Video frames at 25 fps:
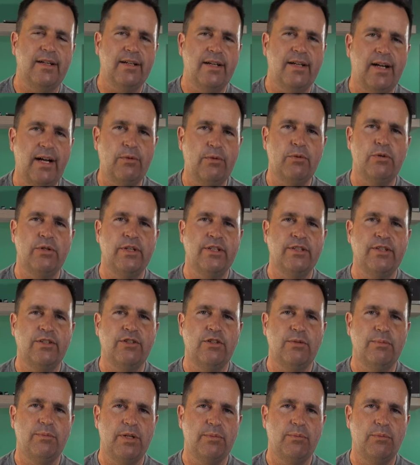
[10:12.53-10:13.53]
I will
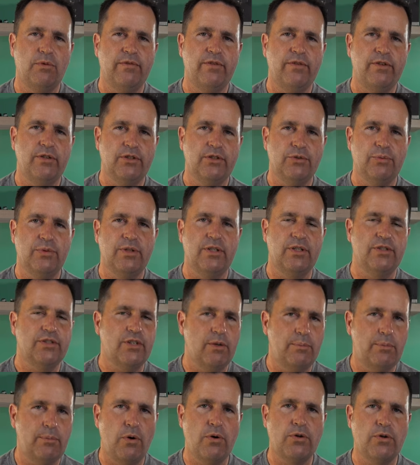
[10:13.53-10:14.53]
continue to make more videos with this.
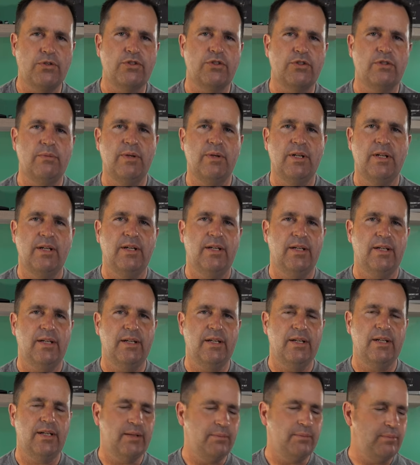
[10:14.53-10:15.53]
I'll post them,
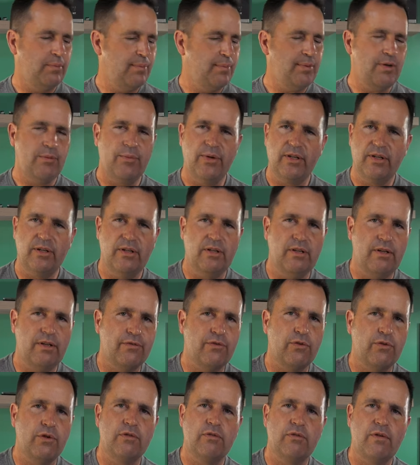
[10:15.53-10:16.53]
and maybe I'll make a
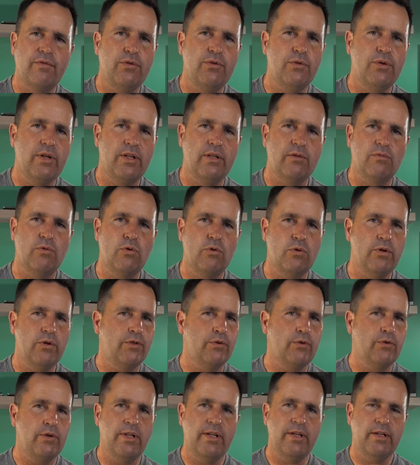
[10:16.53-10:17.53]
further review down the road, a
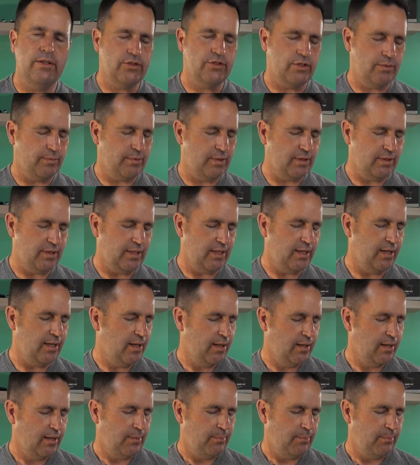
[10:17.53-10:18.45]
30-day or something like that.